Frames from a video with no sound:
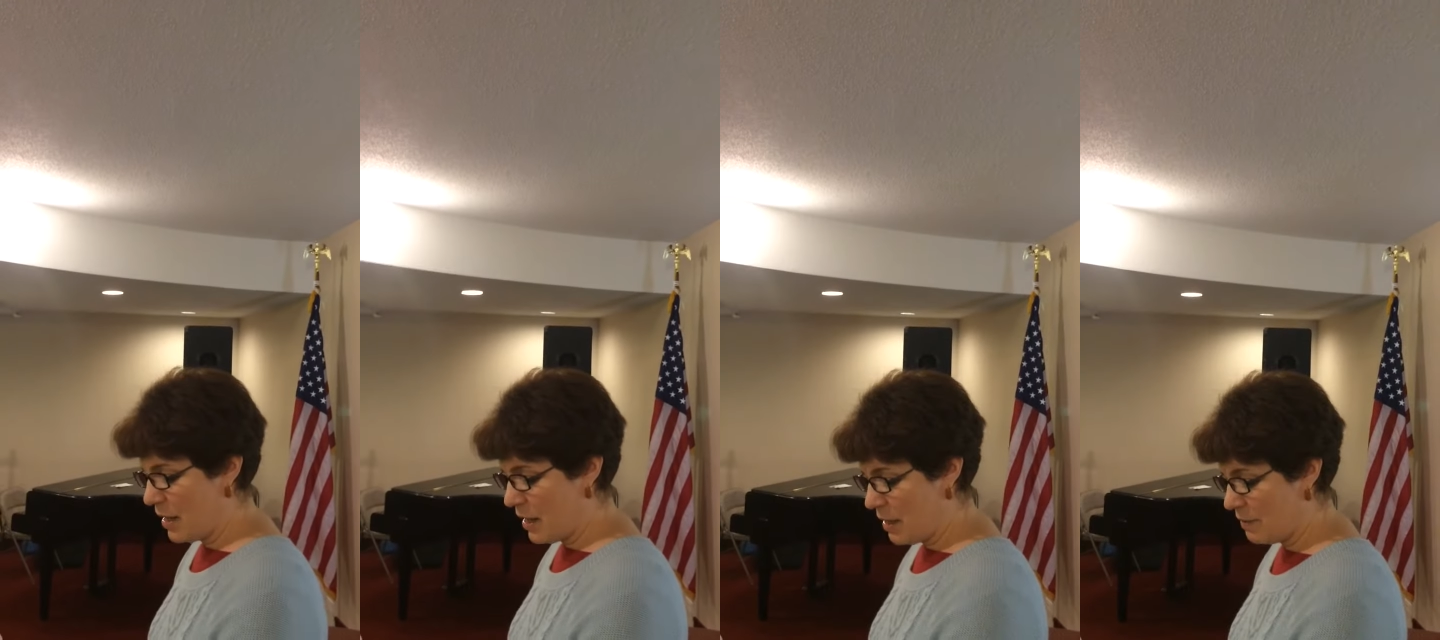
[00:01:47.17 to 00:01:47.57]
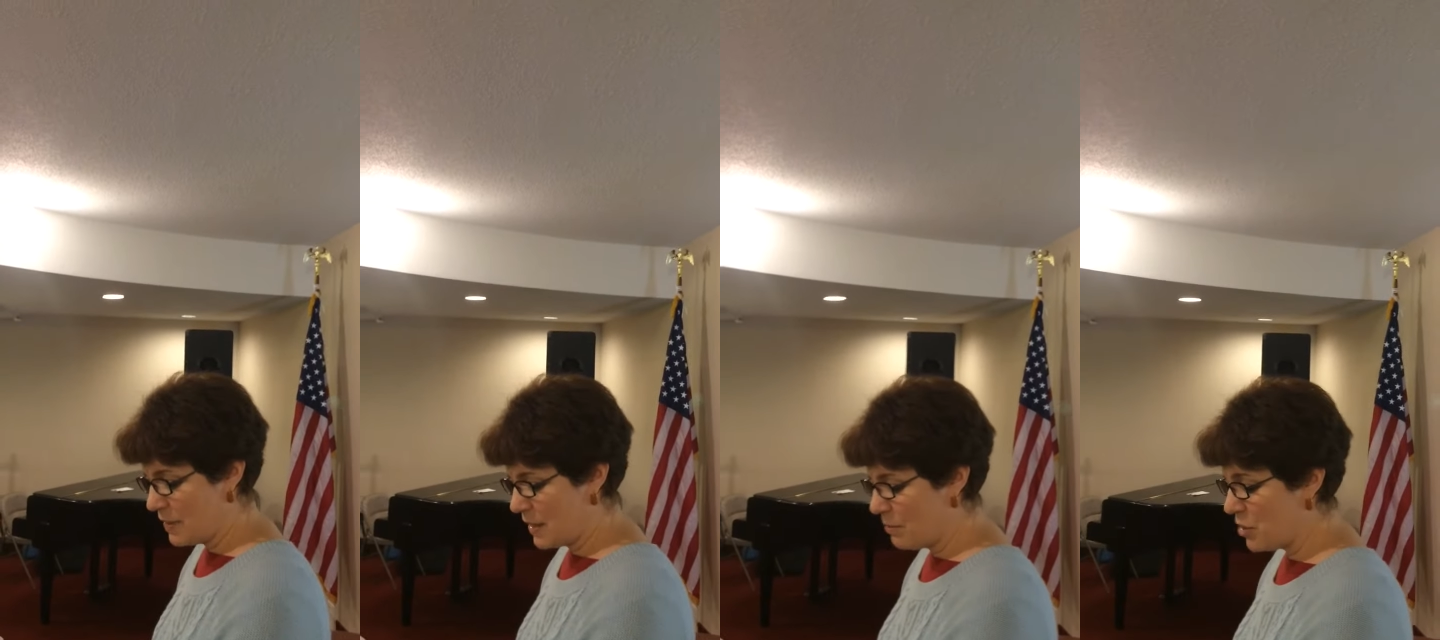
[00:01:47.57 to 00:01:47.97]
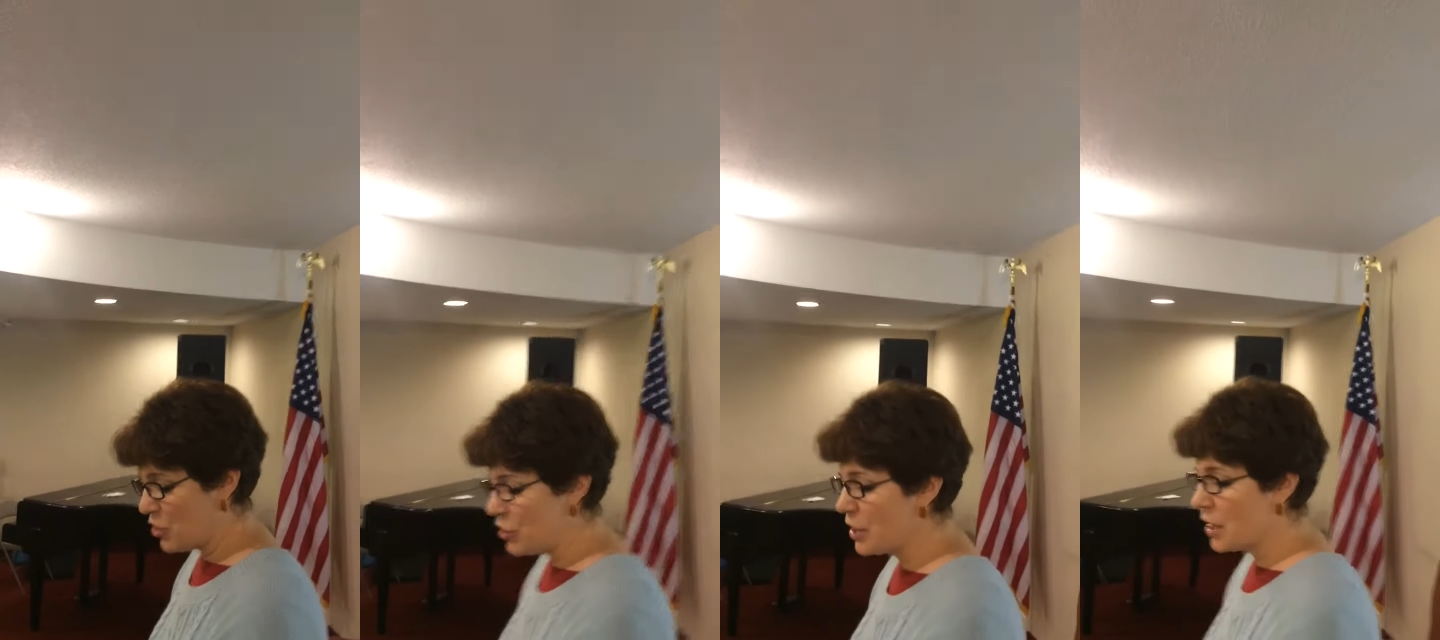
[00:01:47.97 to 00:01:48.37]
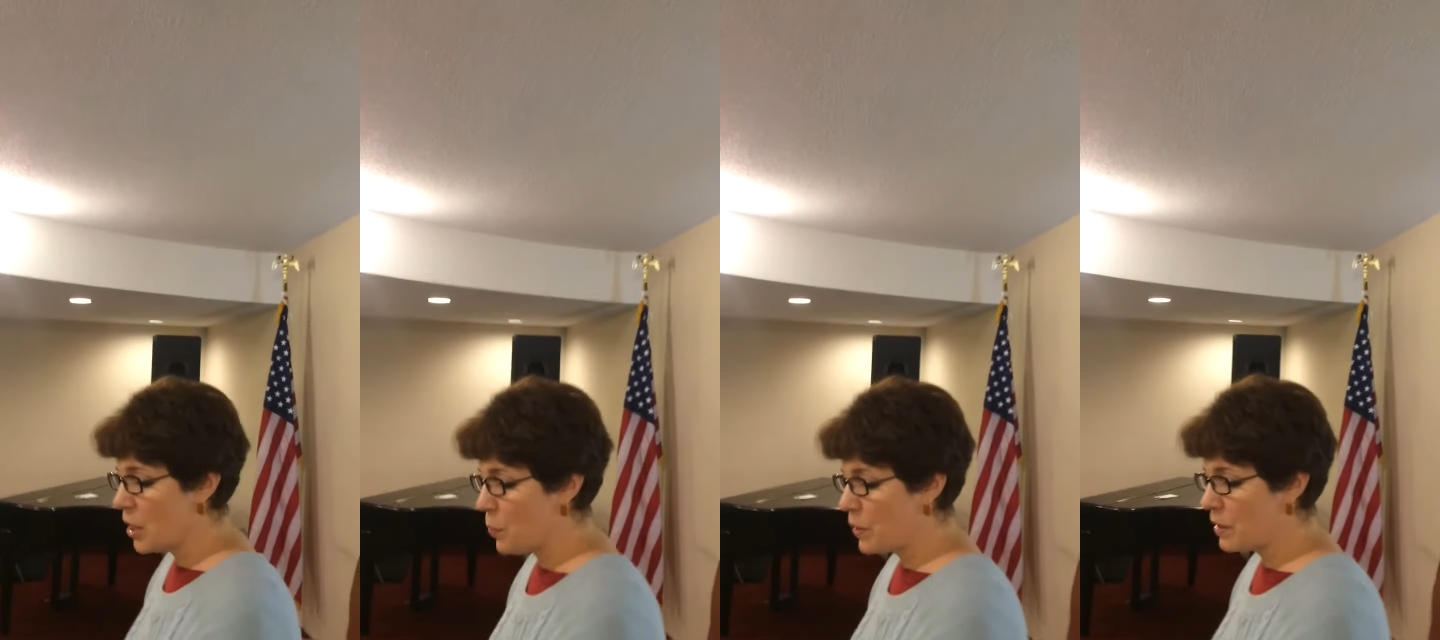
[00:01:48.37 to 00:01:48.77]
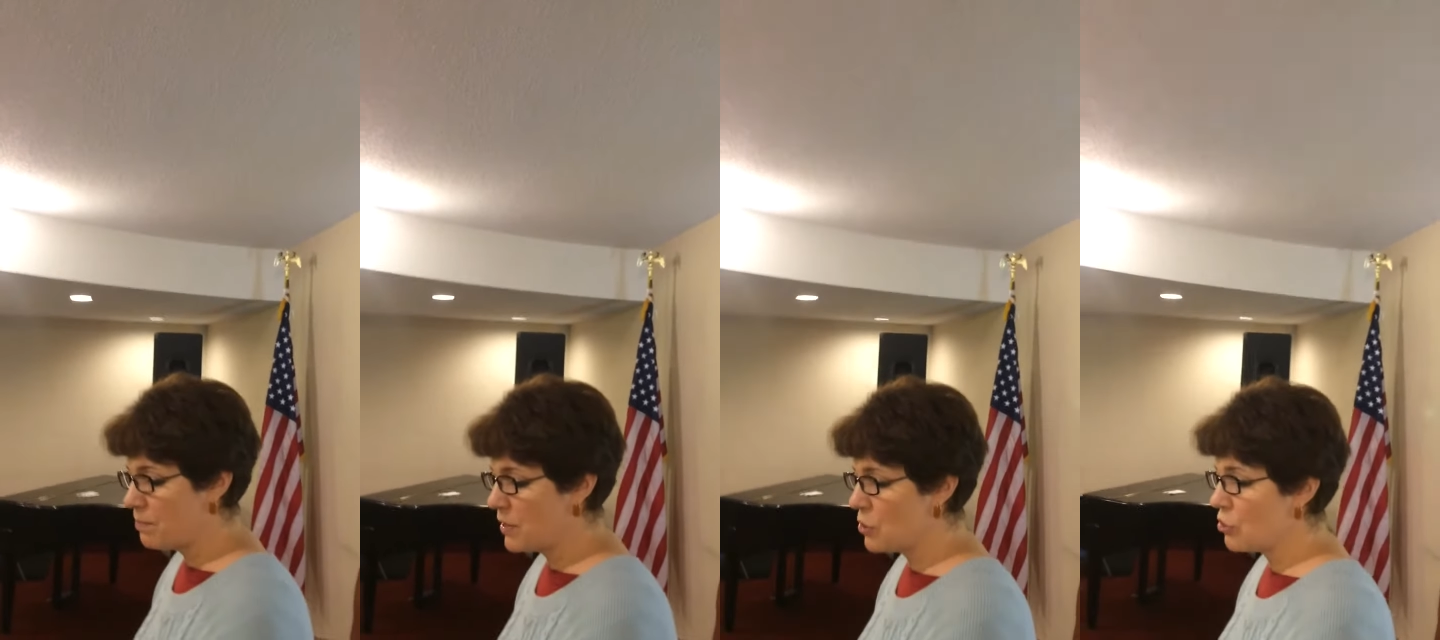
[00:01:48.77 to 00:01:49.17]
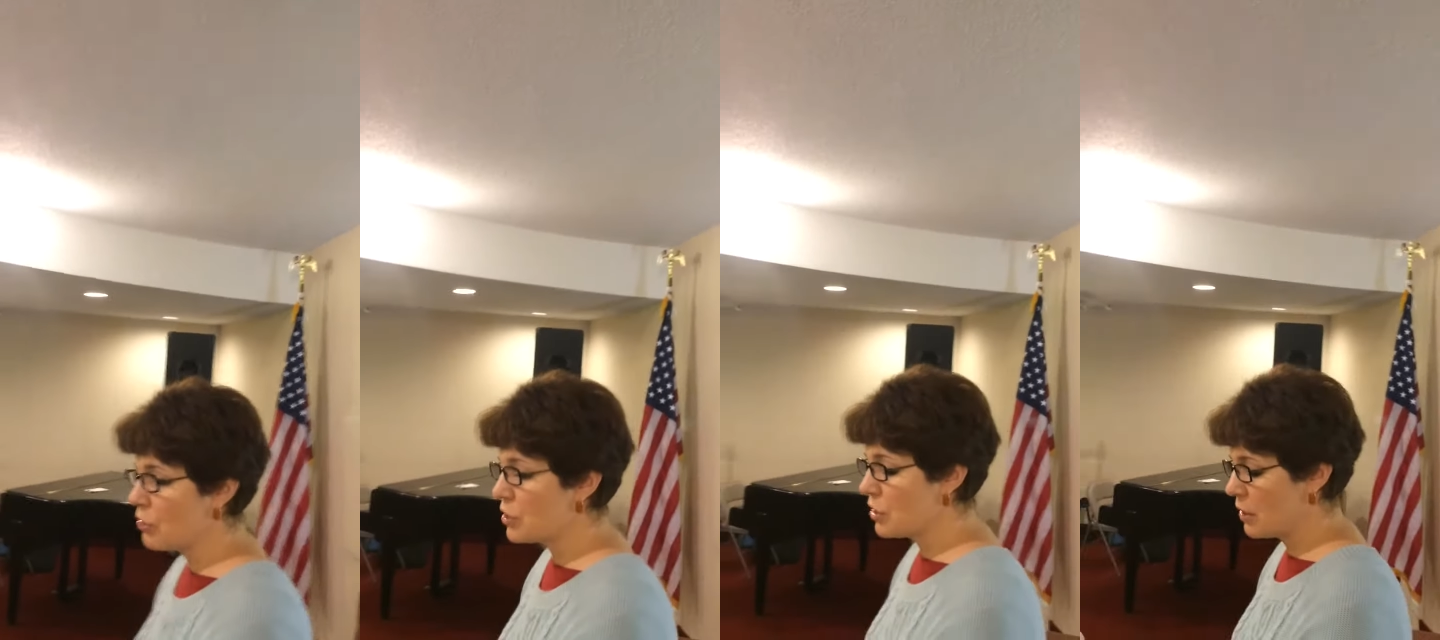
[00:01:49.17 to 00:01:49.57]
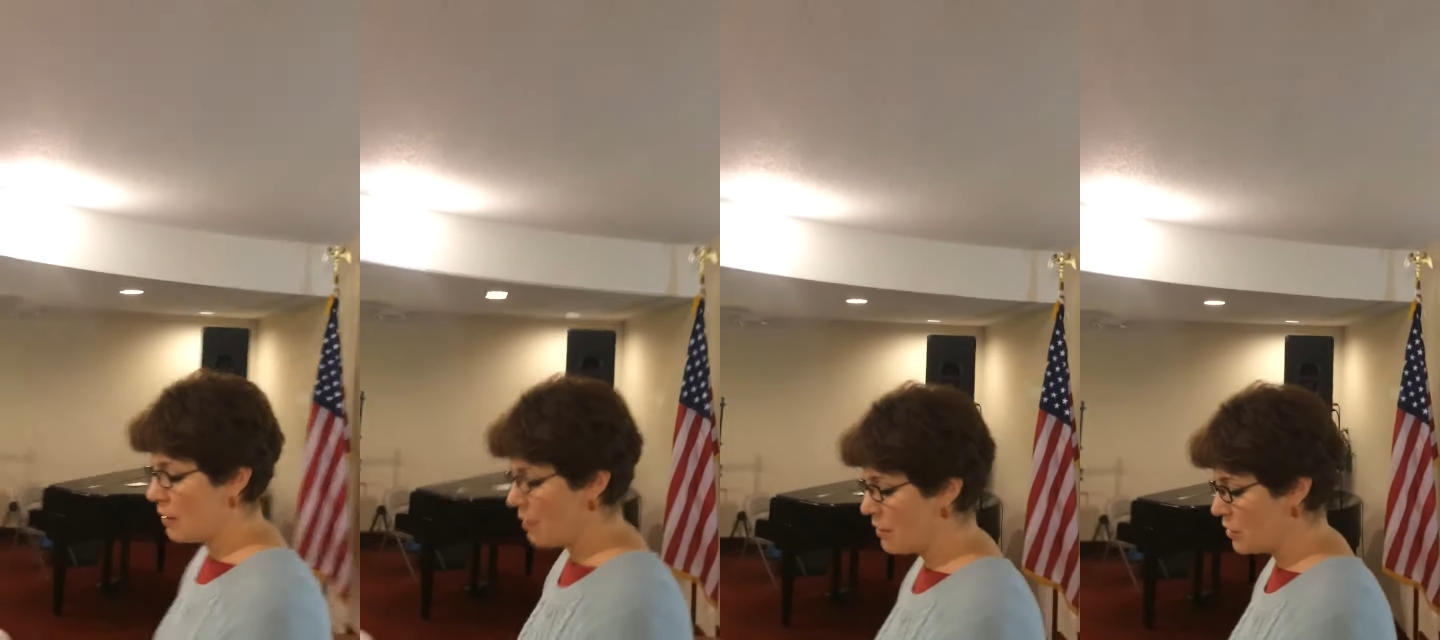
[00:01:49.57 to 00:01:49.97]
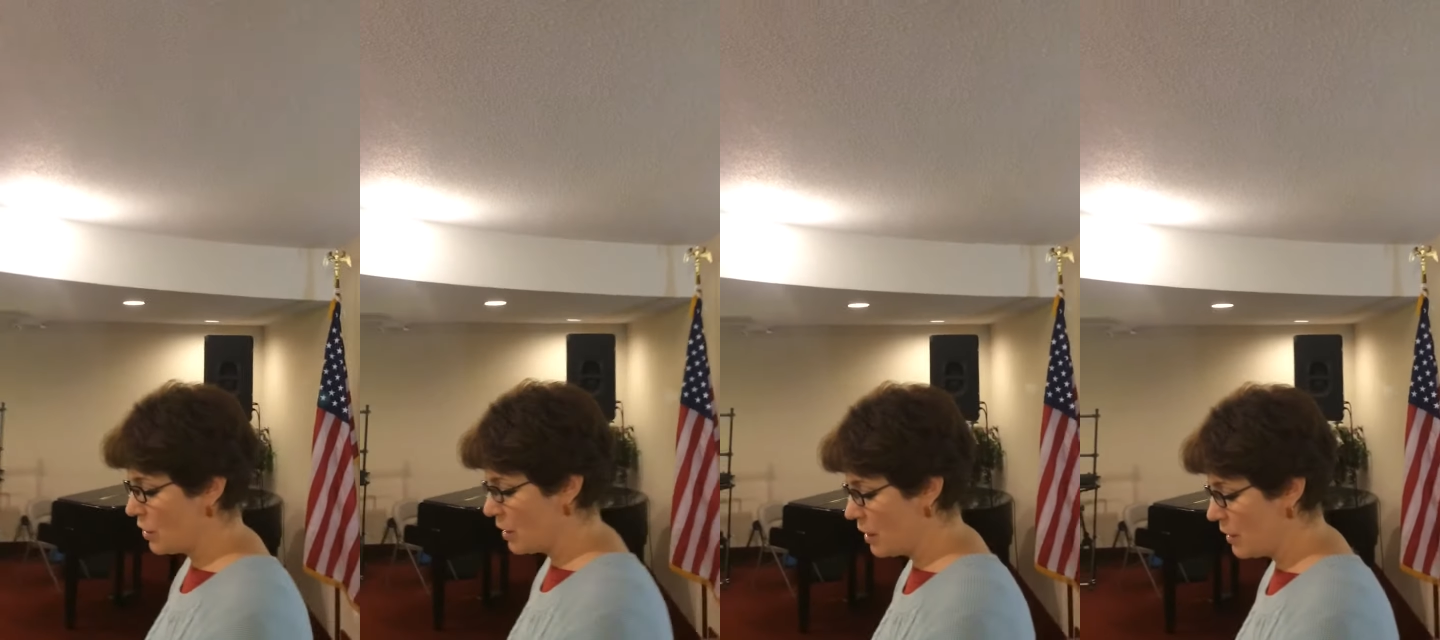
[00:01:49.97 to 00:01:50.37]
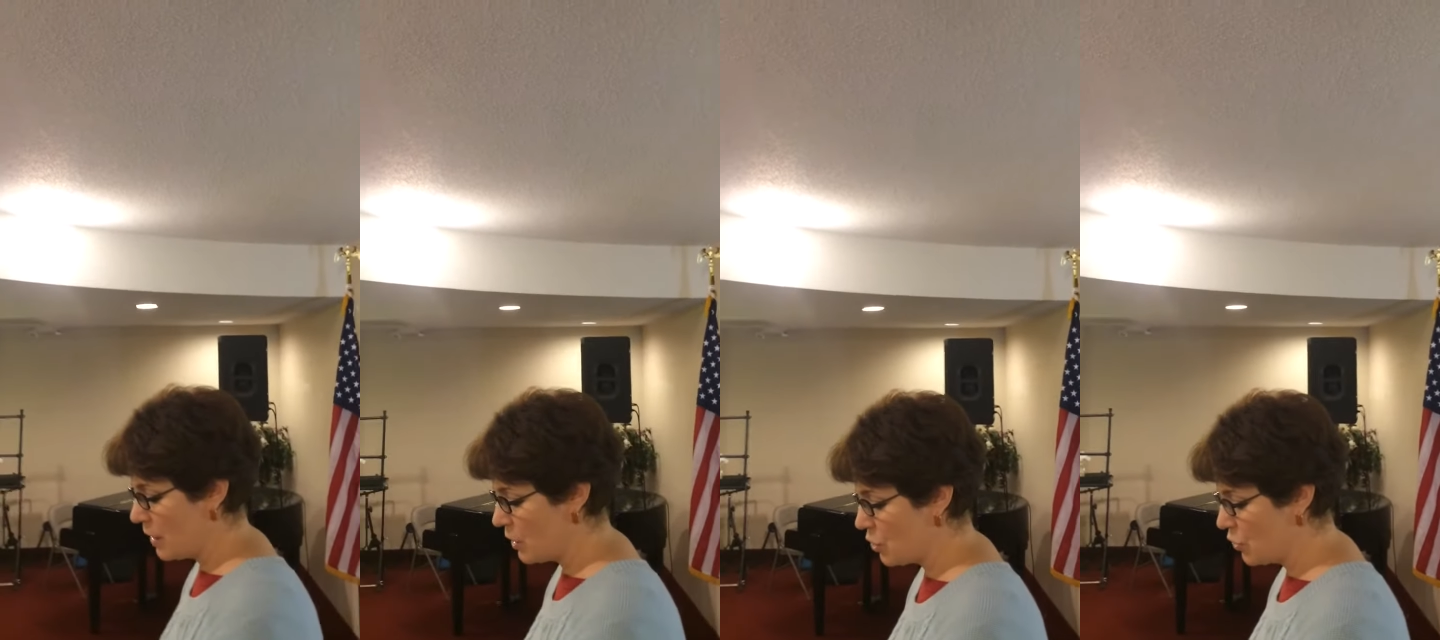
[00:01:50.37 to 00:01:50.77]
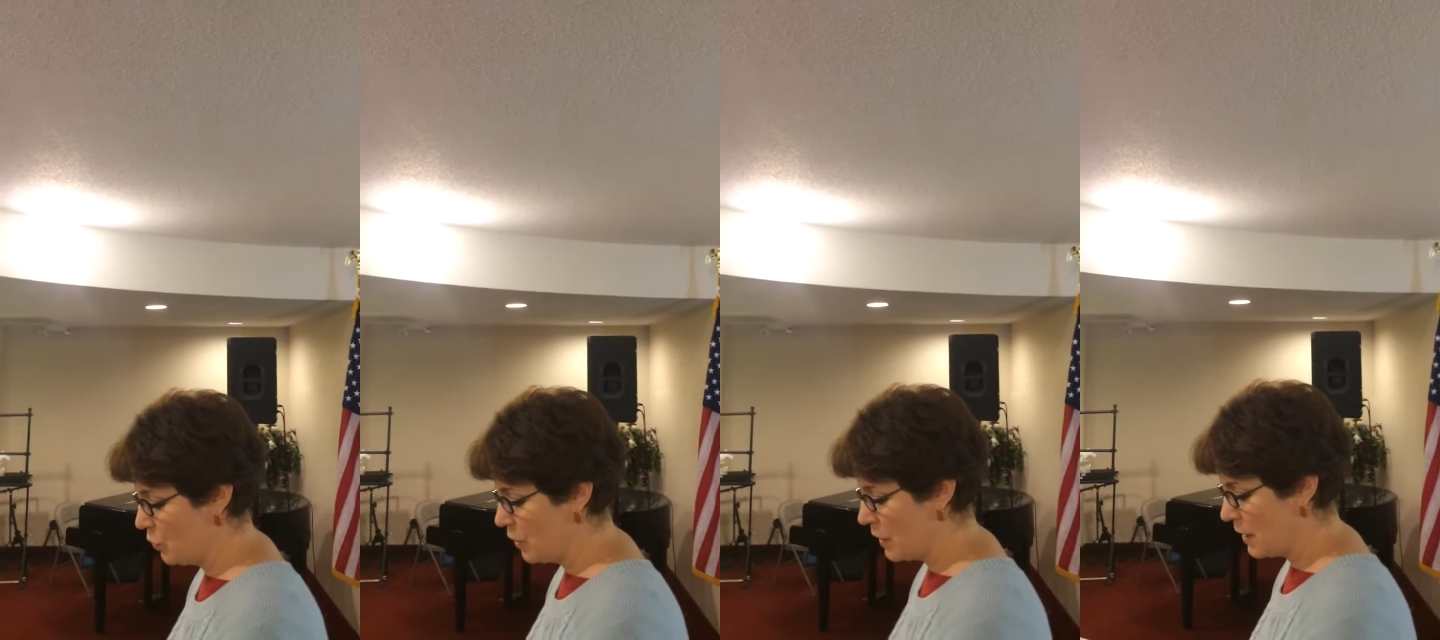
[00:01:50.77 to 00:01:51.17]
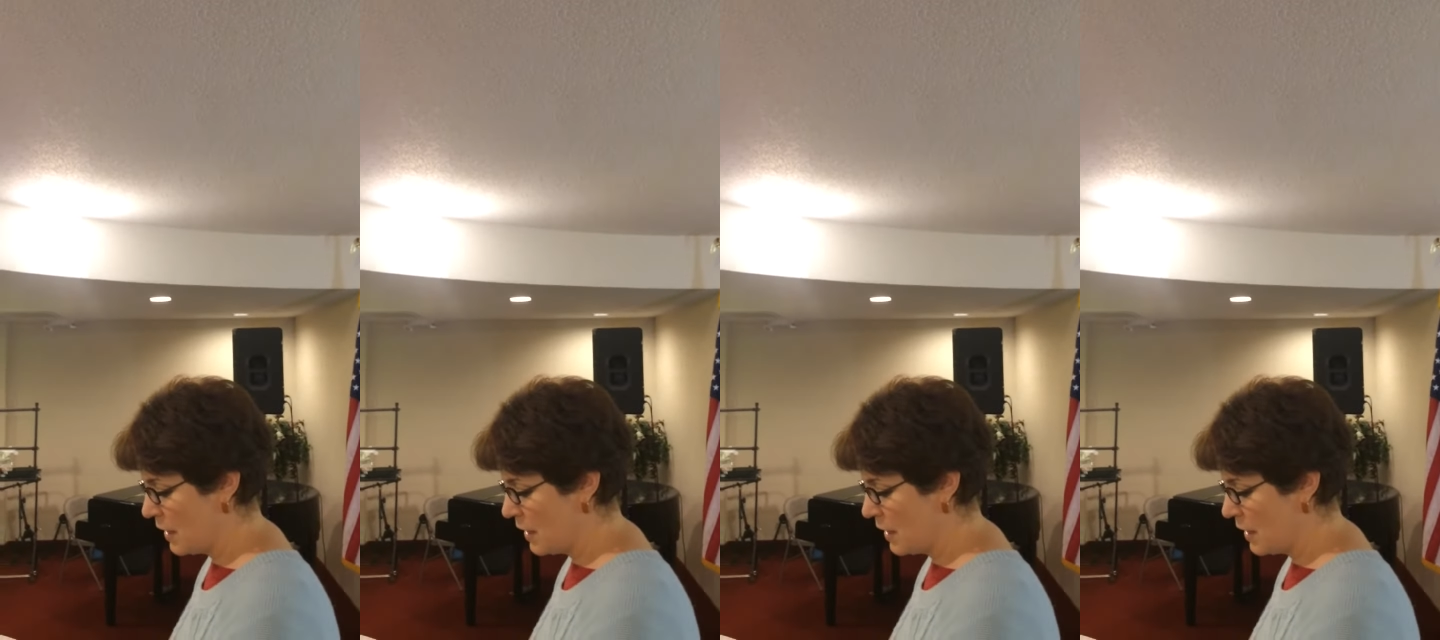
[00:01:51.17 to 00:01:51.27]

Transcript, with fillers: of the Mashiach will be Joshua or uh, Yehoshua